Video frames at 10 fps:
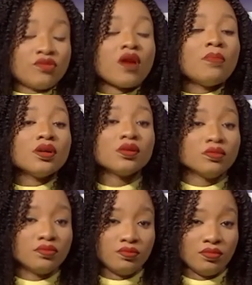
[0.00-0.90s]

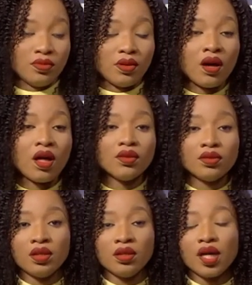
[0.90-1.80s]
trouble
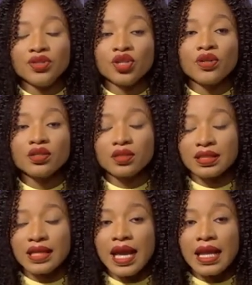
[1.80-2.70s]
on the Nigerian
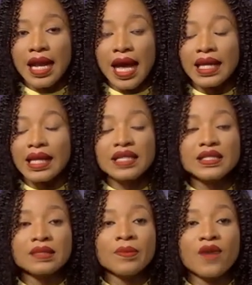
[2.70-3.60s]
scene, and it
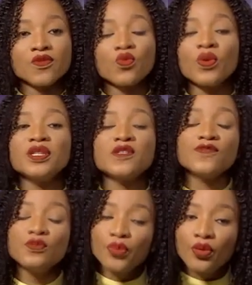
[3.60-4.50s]
is about
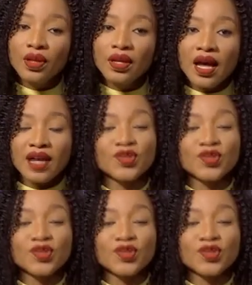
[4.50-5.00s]
women's football.